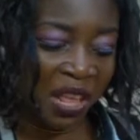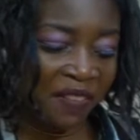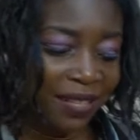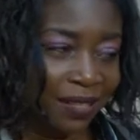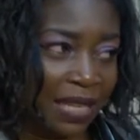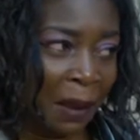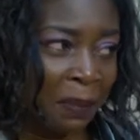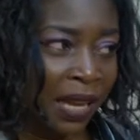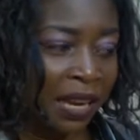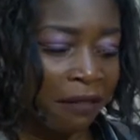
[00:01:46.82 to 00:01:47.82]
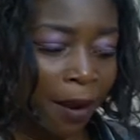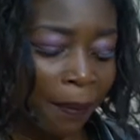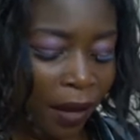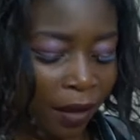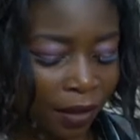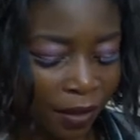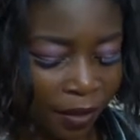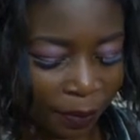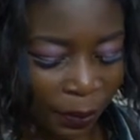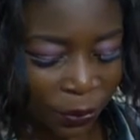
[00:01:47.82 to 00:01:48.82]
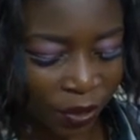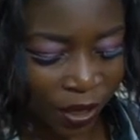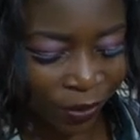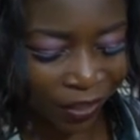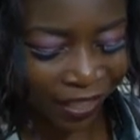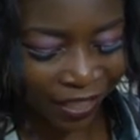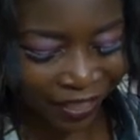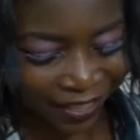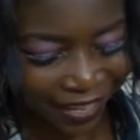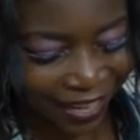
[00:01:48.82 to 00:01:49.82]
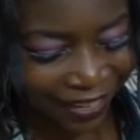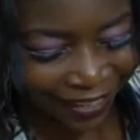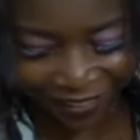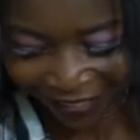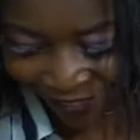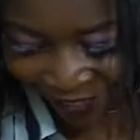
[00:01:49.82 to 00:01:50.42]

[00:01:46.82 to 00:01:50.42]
You never sat in a rapper, but today you don't change game